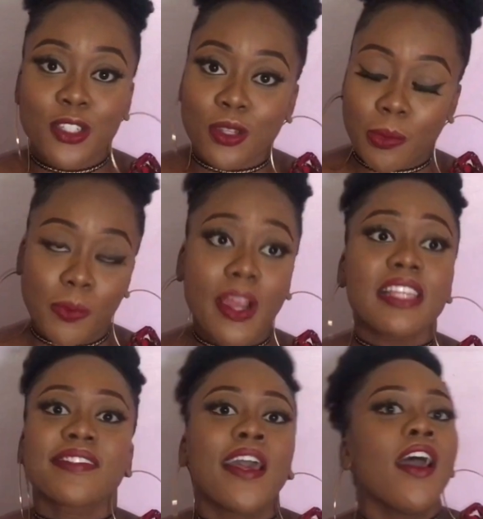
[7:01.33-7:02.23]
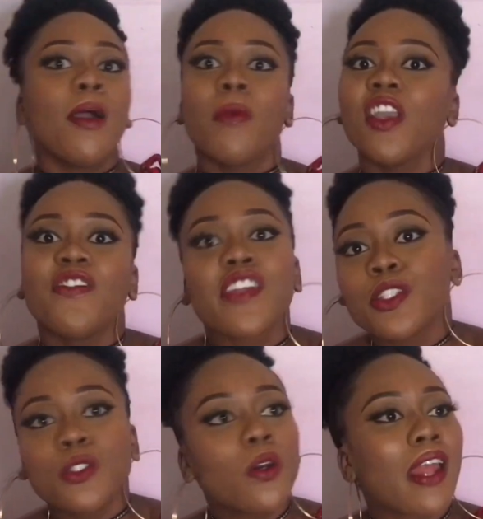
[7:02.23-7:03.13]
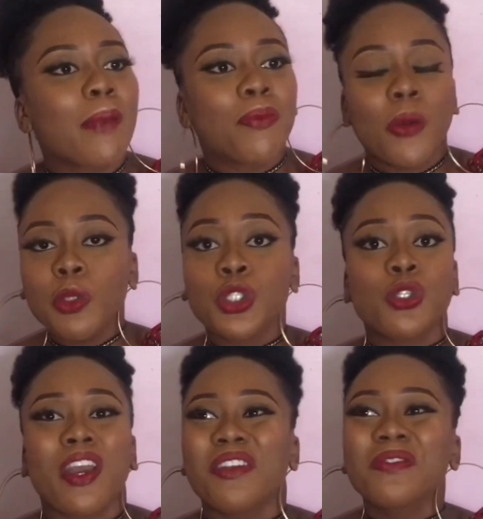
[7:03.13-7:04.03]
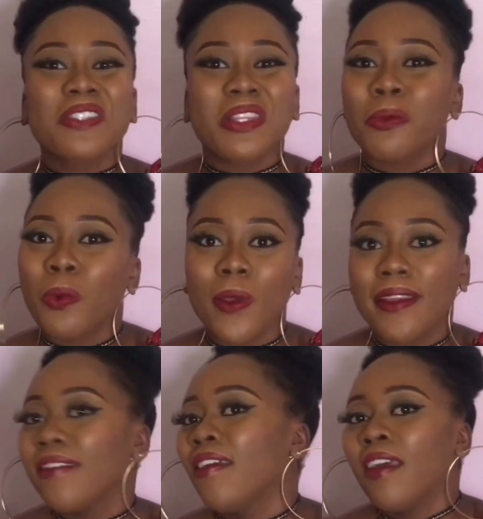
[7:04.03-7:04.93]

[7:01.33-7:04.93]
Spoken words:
to the prize. But if they don't, I promise you, I don't see the point.